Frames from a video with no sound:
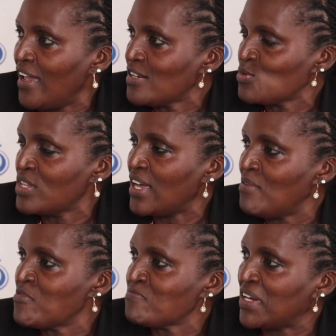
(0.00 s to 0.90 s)
And what the
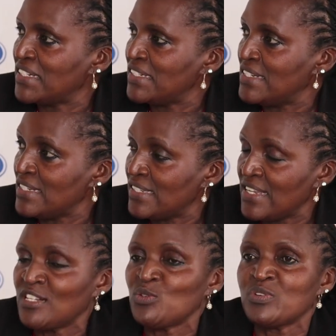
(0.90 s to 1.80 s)
hummingbird
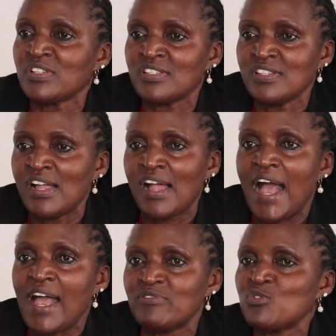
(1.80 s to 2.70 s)
said was, I
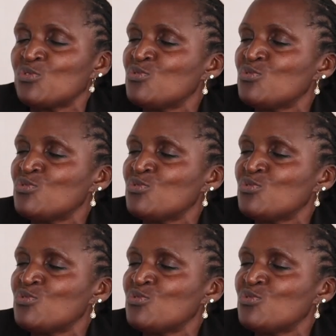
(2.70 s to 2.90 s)
have to